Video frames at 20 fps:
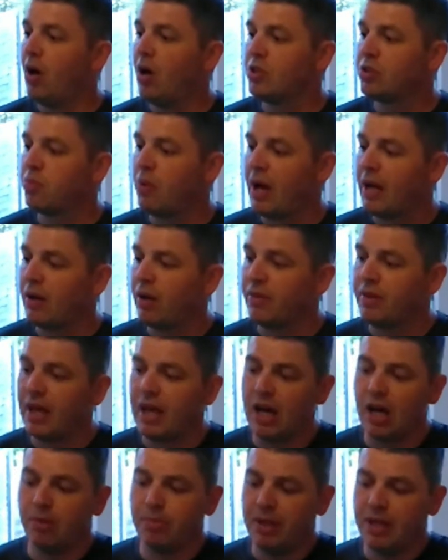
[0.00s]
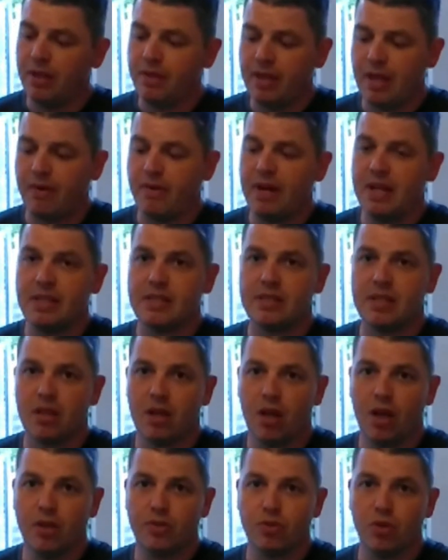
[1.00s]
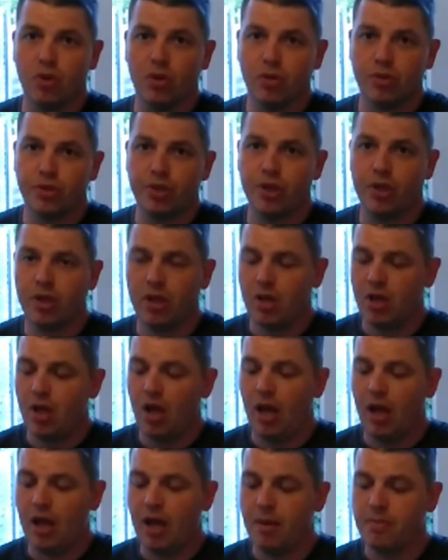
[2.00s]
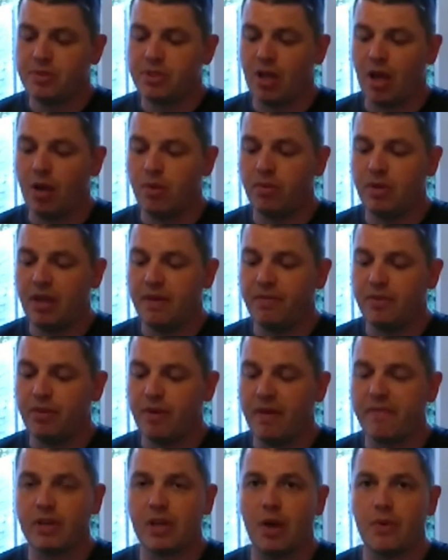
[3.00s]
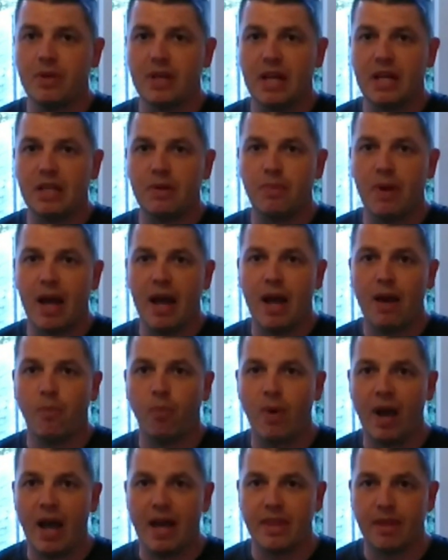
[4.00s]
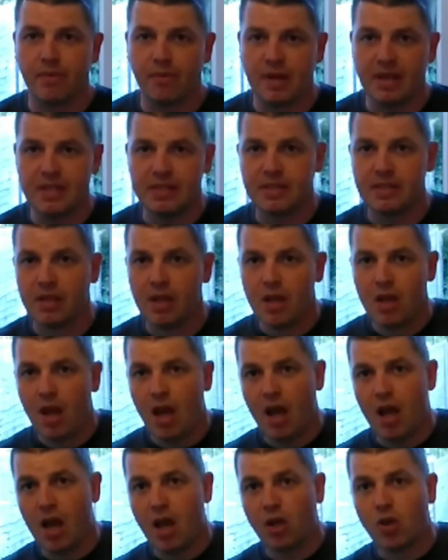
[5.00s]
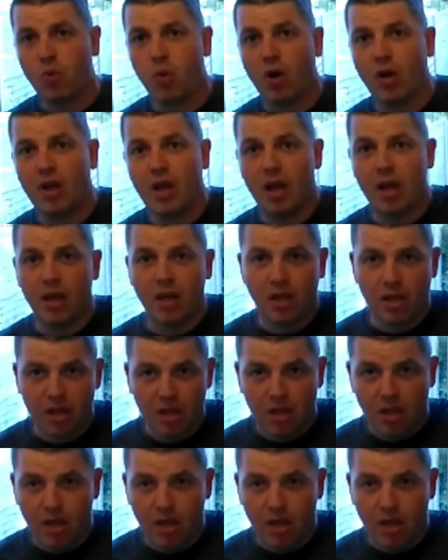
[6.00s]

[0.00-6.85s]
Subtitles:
As well, on the helmet there is a torch, so if you're ever going anywhere where there is quite a